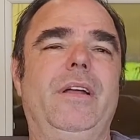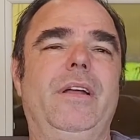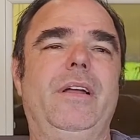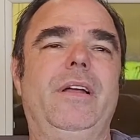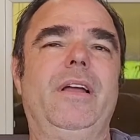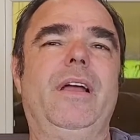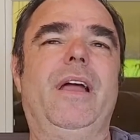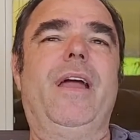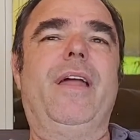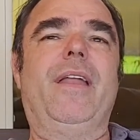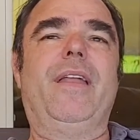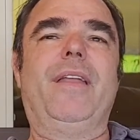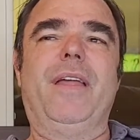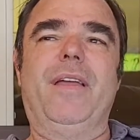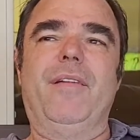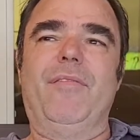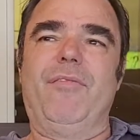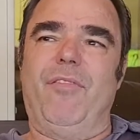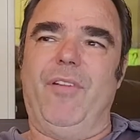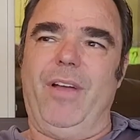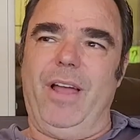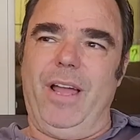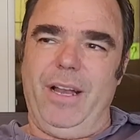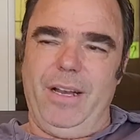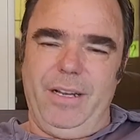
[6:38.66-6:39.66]
And they
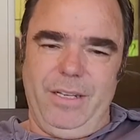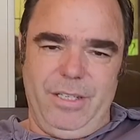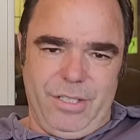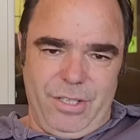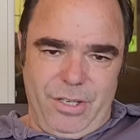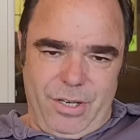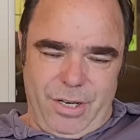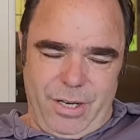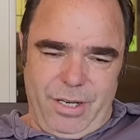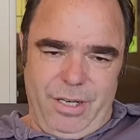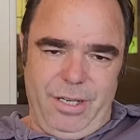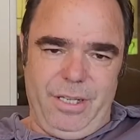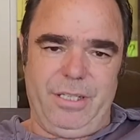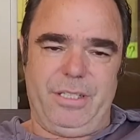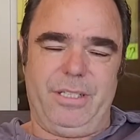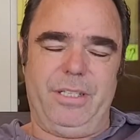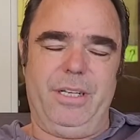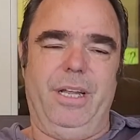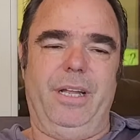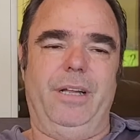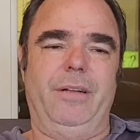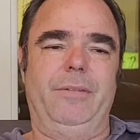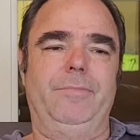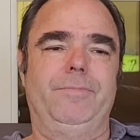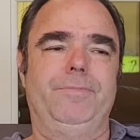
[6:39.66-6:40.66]
finally started
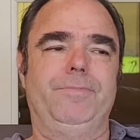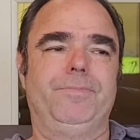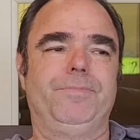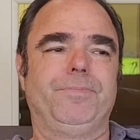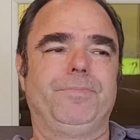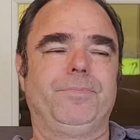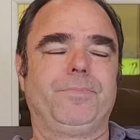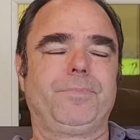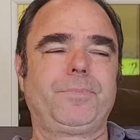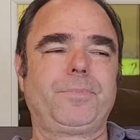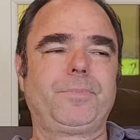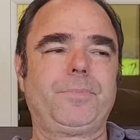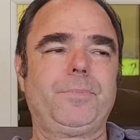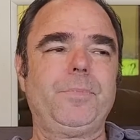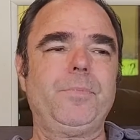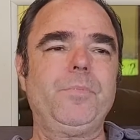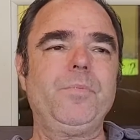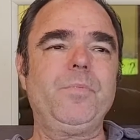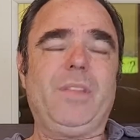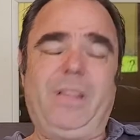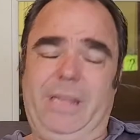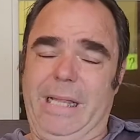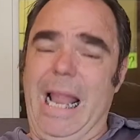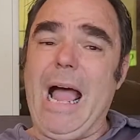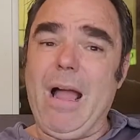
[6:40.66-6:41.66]
listening.
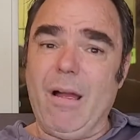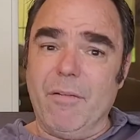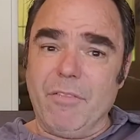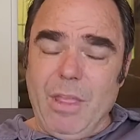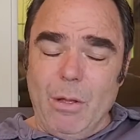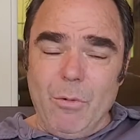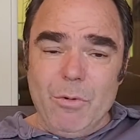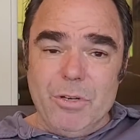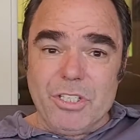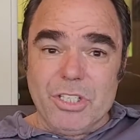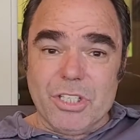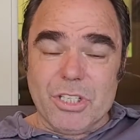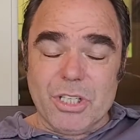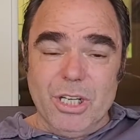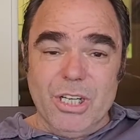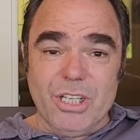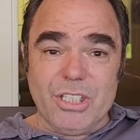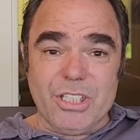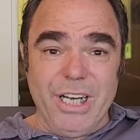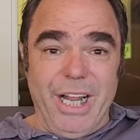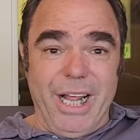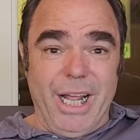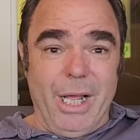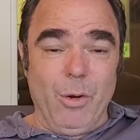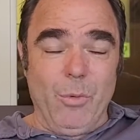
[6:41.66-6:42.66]
Now if they were just listening,